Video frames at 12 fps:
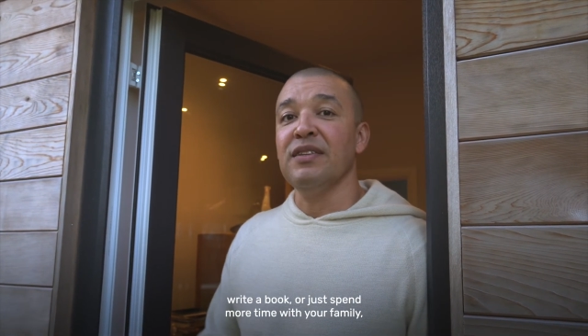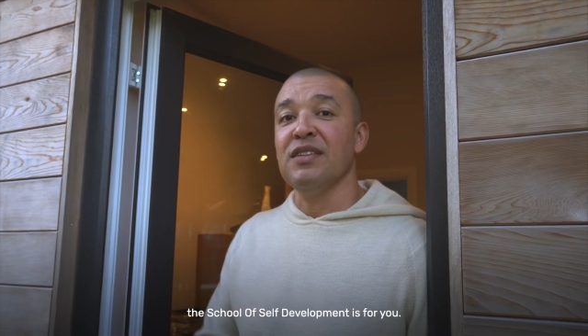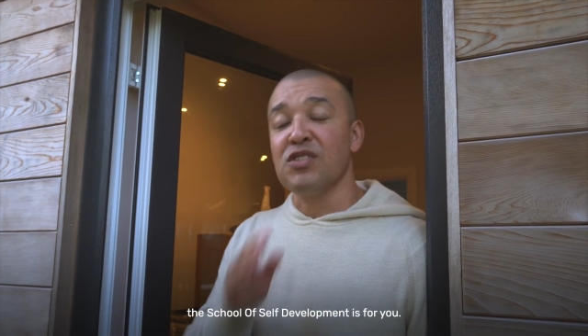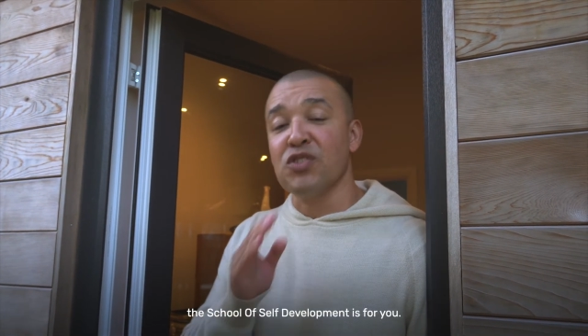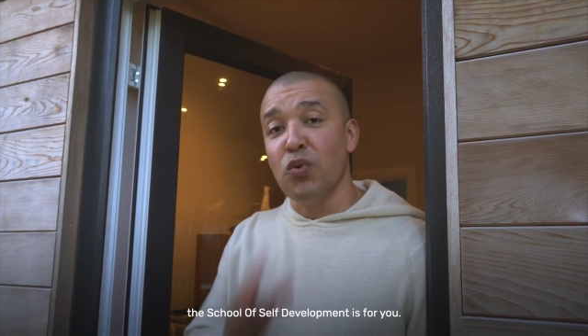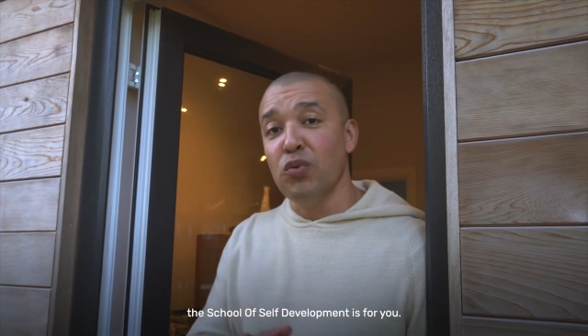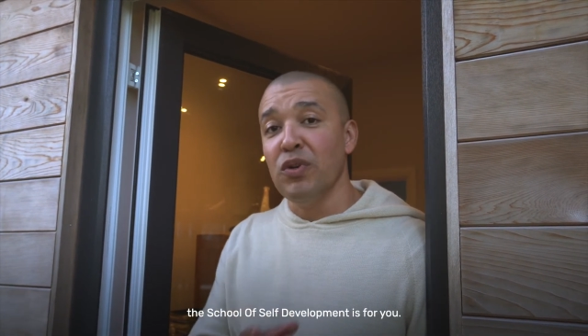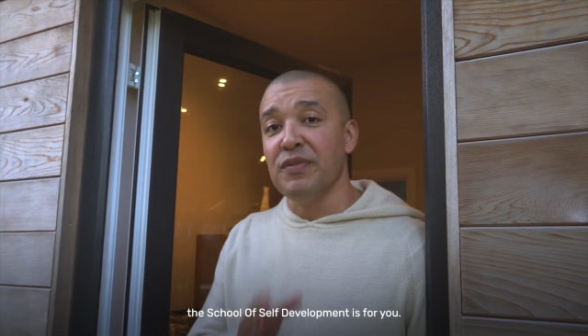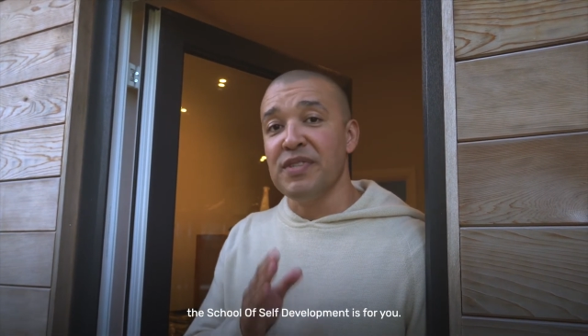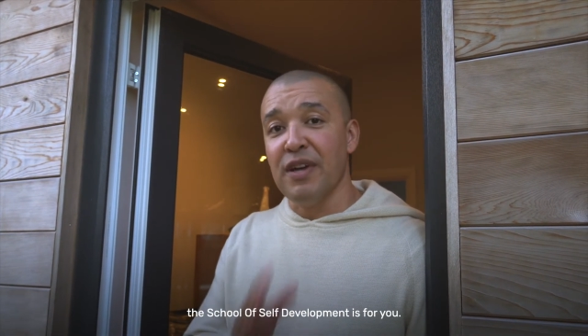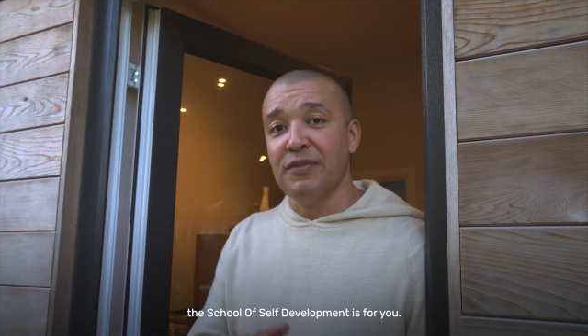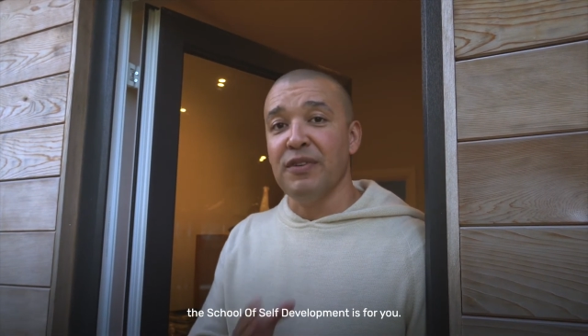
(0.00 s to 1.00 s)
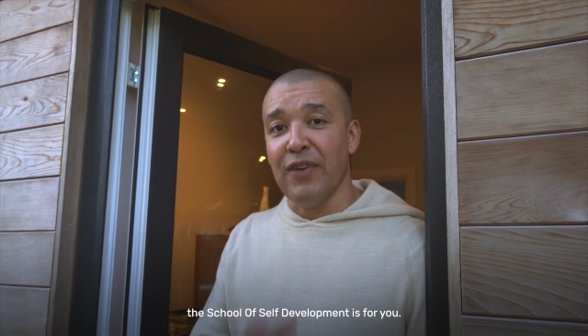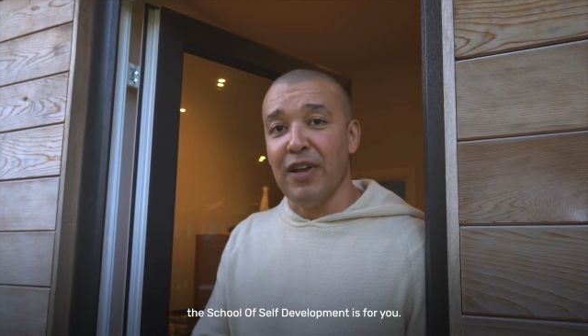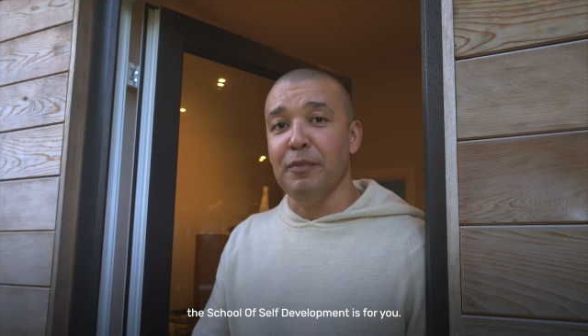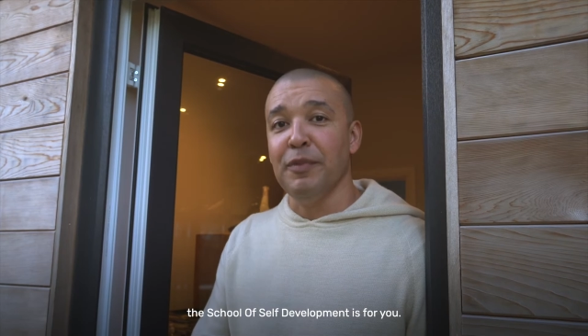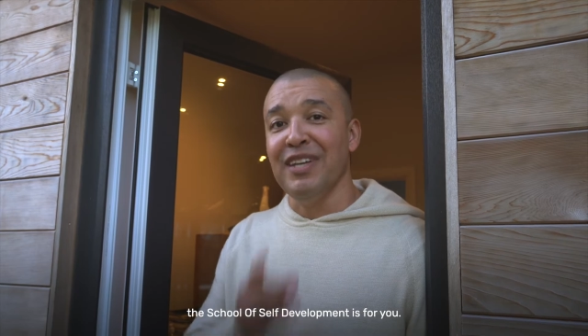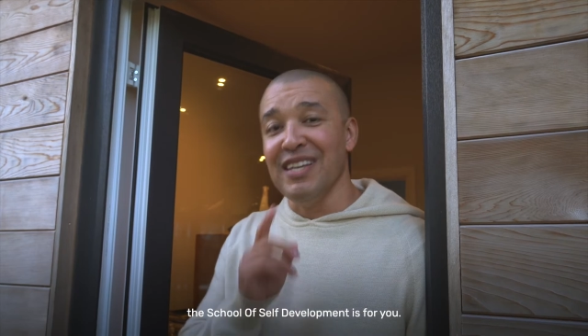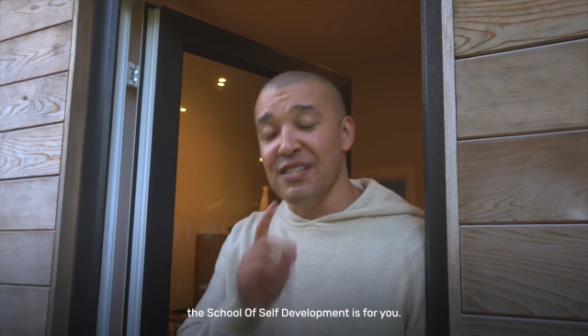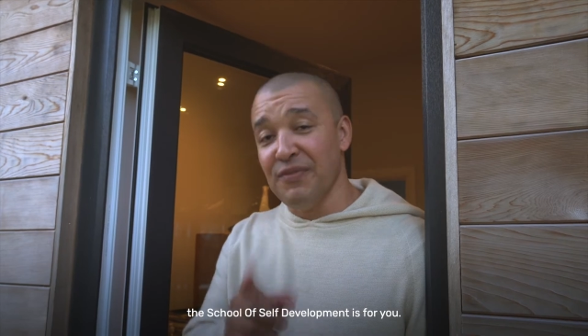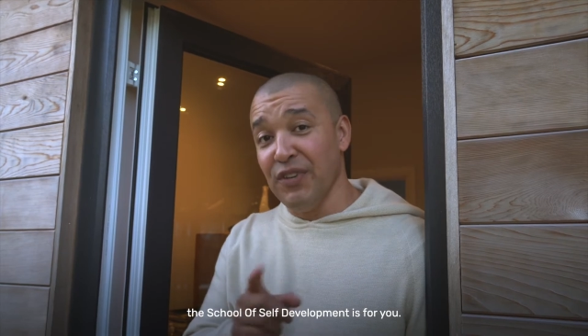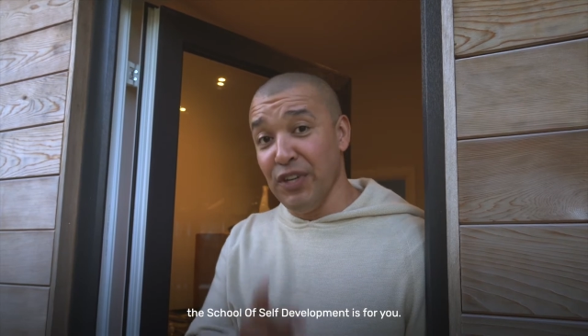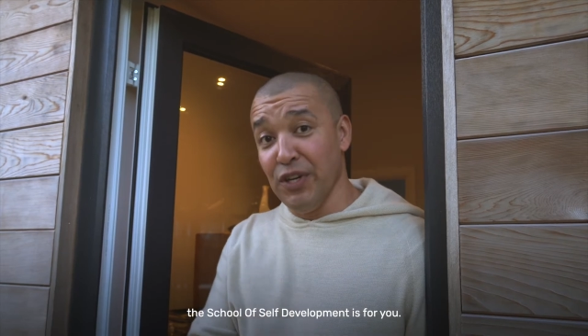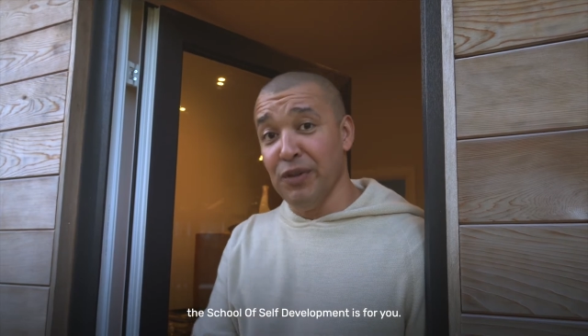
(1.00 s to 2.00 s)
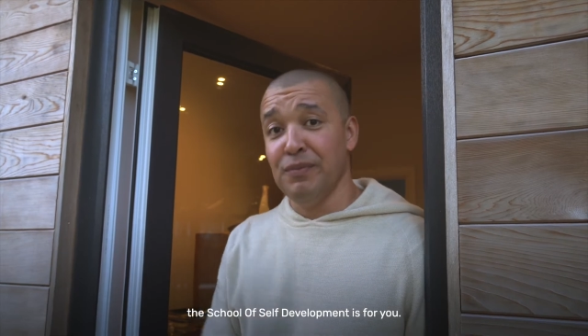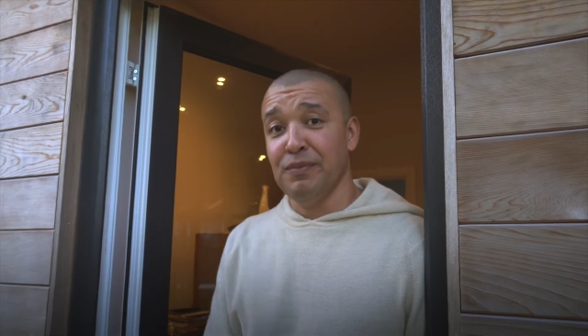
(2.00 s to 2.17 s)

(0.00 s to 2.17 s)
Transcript: the School of Self Development is for you.